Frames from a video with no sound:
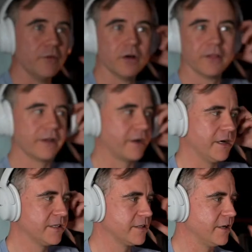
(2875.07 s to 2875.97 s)
there,
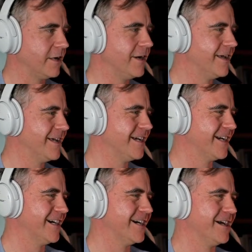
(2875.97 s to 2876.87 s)
guys. I
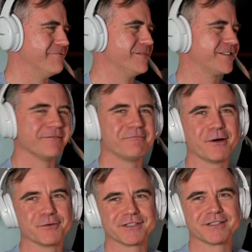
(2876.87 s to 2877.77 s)
missed the
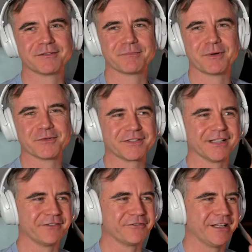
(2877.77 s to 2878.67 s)
post
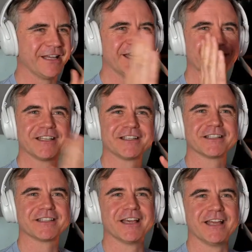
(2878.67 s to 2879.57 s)
delivery just
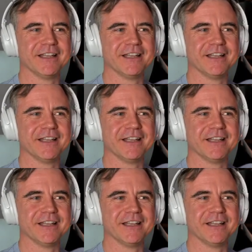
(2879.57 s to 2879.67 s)
then.